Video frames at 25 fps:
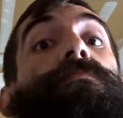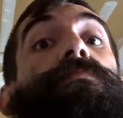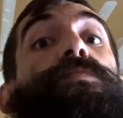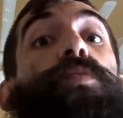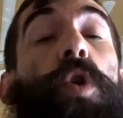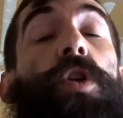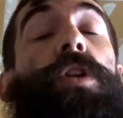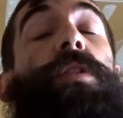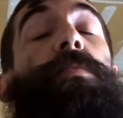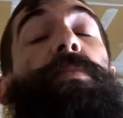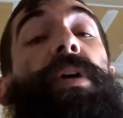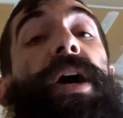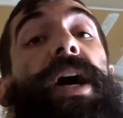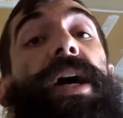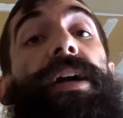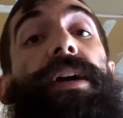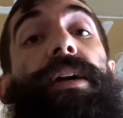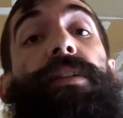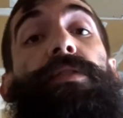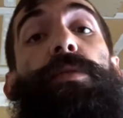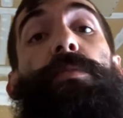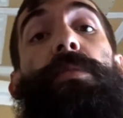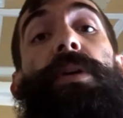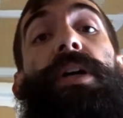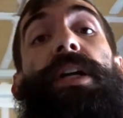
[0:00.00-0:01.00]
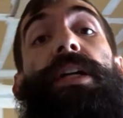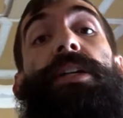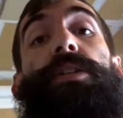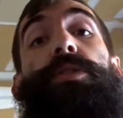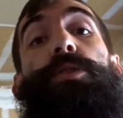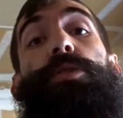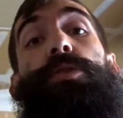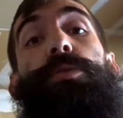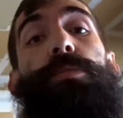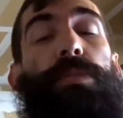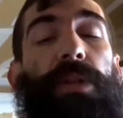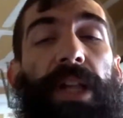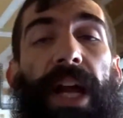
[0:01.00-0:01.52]
Welcome back everybody
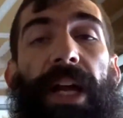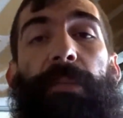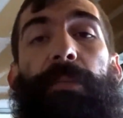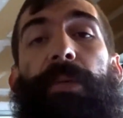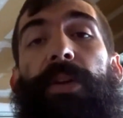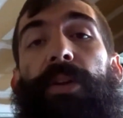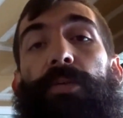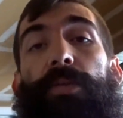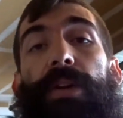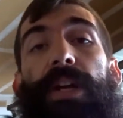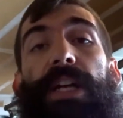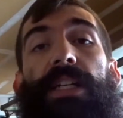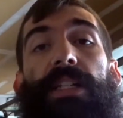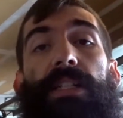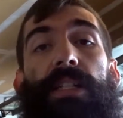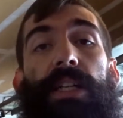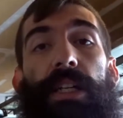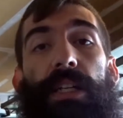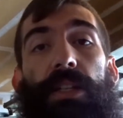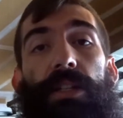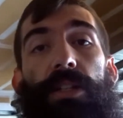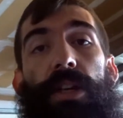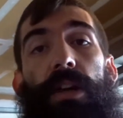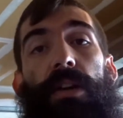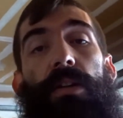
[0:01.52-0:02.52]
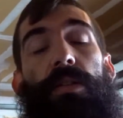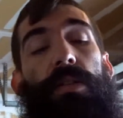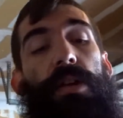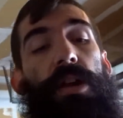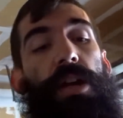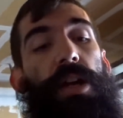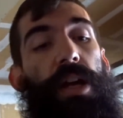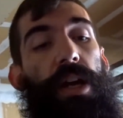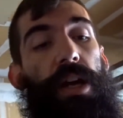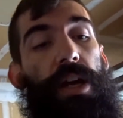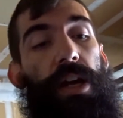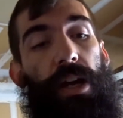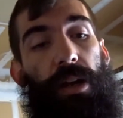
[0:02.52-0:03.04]
to Blackbeard Racing. So
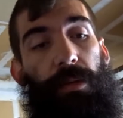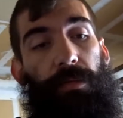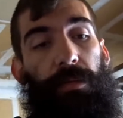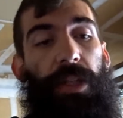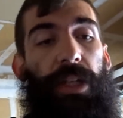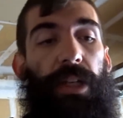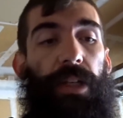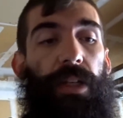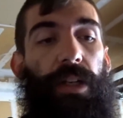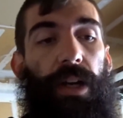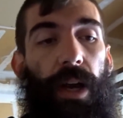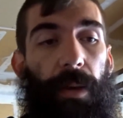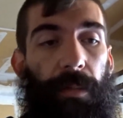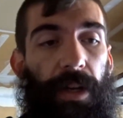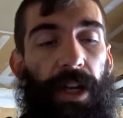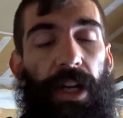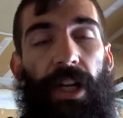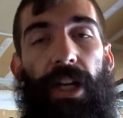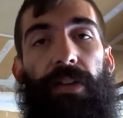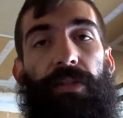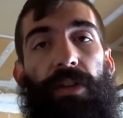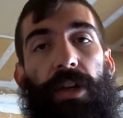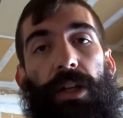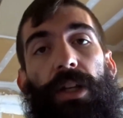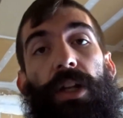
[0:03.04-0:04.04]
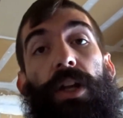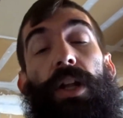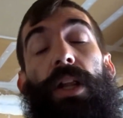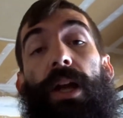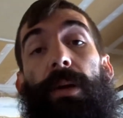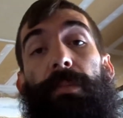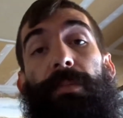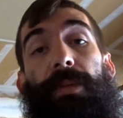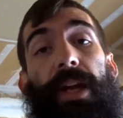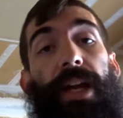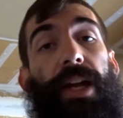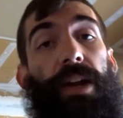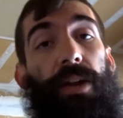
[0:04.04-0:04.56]
I'm going to give you a little
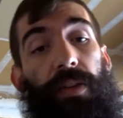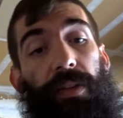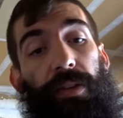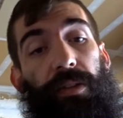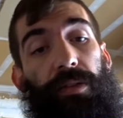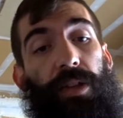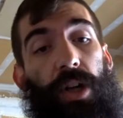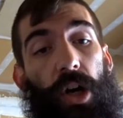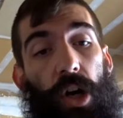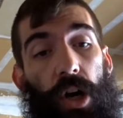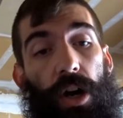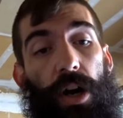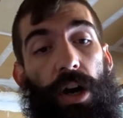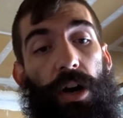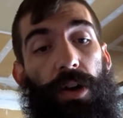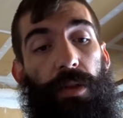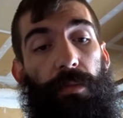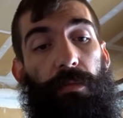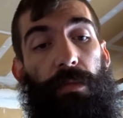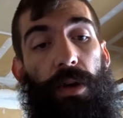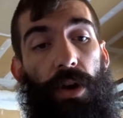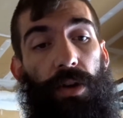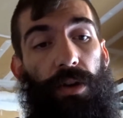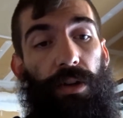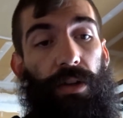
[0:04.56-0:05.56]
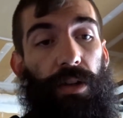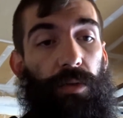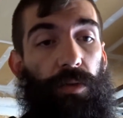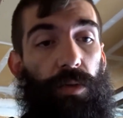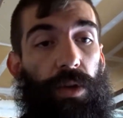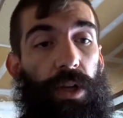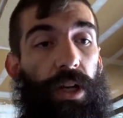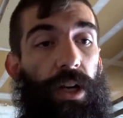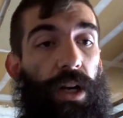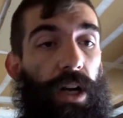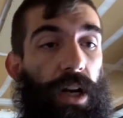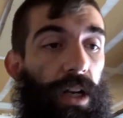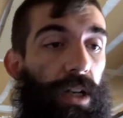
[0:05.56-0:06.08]
update on the car, the motor and
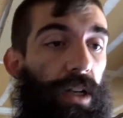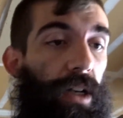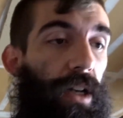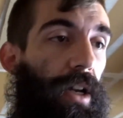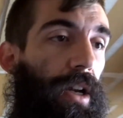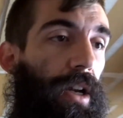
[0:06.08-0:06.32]
whatnot.